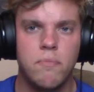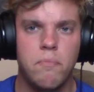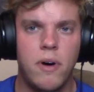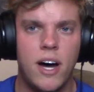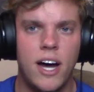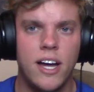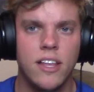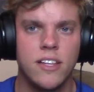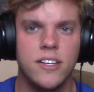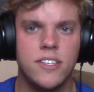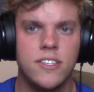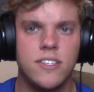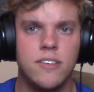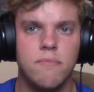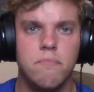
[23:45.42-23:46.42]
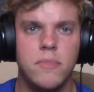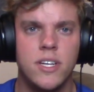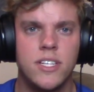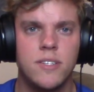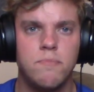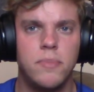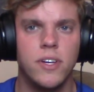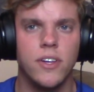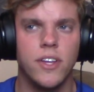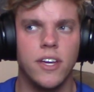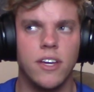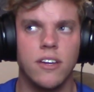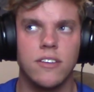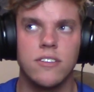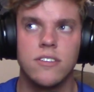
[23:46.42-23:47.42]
pilots to miss buildings.